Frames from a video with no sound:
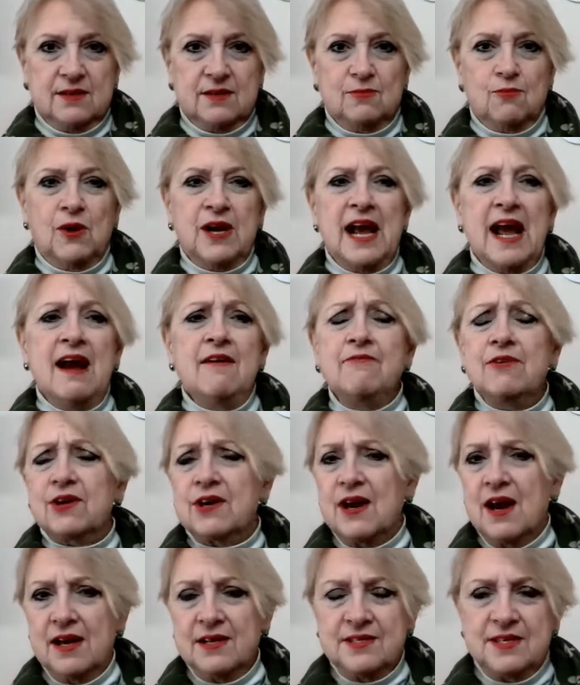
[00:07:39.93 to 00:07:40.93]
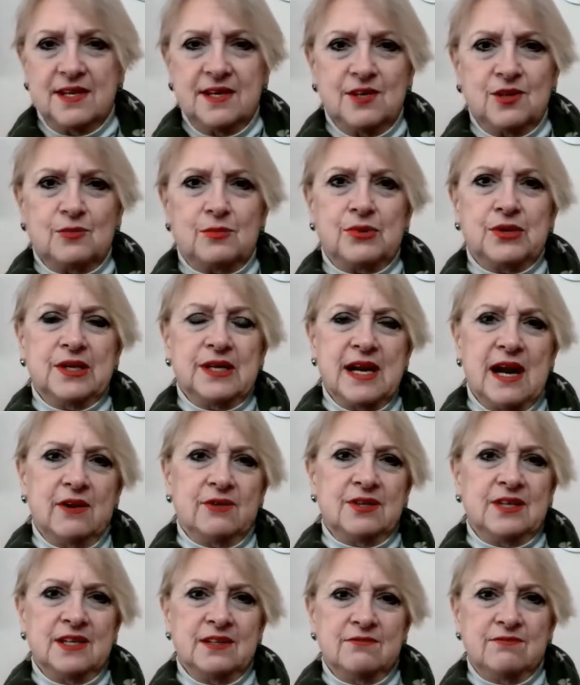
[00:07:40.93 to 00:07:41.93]
whatever content you're putting out in
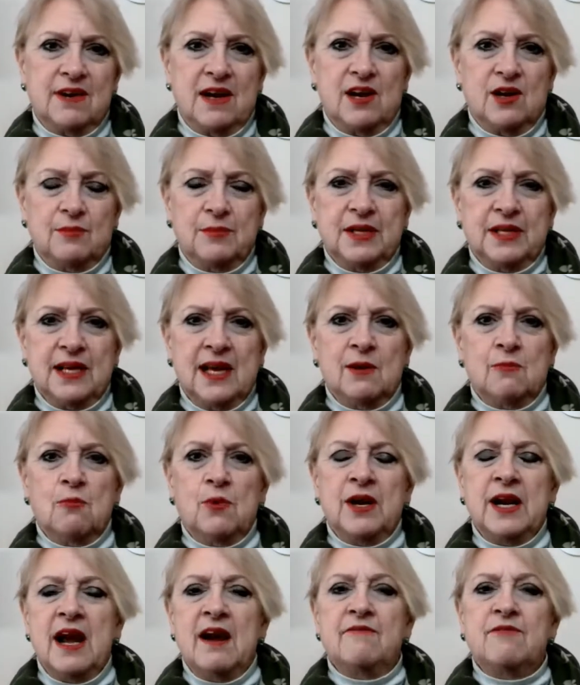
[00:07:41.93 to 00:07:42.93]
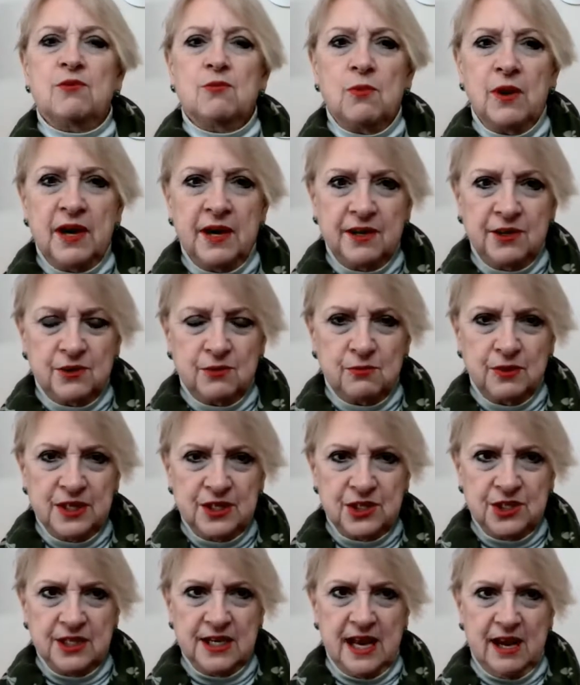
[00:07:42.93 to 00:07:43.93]
the environment and whatever way you're
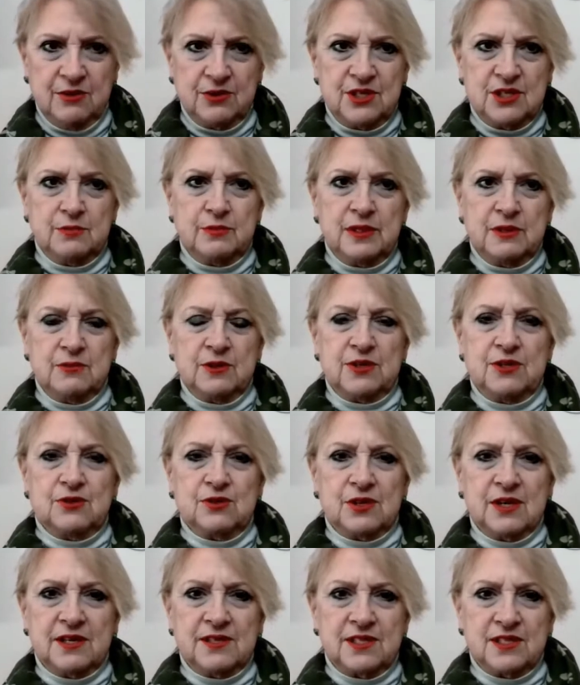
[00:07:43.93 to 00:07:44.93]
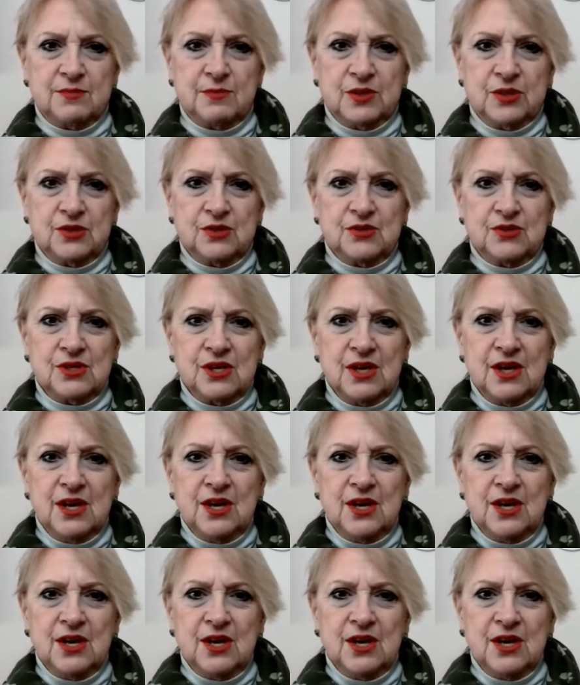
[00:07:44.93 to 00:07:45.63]
reaching out to be with your customers,